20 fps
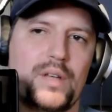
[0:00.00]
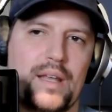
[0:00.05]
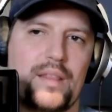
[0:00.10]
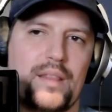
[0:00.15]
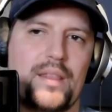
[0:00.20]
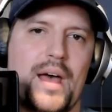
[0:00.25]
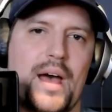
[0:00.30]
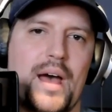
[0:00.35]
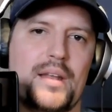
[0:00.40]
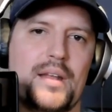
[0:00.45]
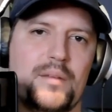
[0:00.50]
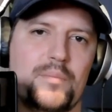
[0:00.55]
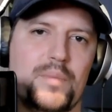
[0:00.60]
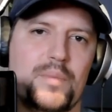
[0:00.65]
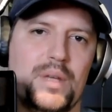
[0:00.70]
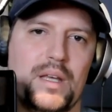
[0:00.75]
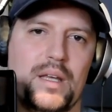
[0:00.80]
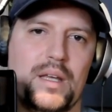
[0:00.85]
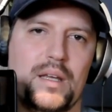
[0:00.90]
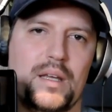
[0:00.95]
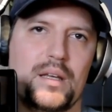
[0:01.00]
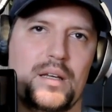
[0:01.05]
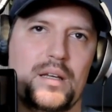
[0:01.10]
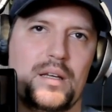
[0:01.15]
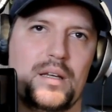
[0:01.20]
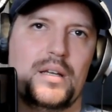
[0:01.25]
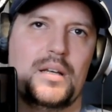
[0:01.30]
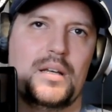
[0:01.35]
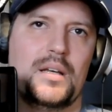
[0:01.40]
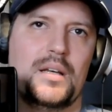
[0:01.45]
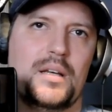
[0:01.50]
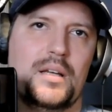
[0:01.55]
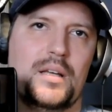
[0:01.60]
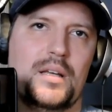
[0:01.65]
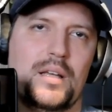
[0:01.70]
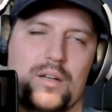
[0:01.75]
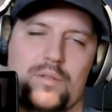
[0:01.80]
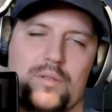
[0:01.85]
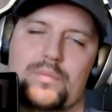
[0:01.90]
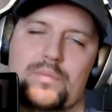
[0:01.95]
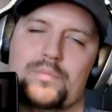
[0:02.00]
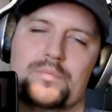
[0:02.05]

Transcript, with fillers: in that and be, you know,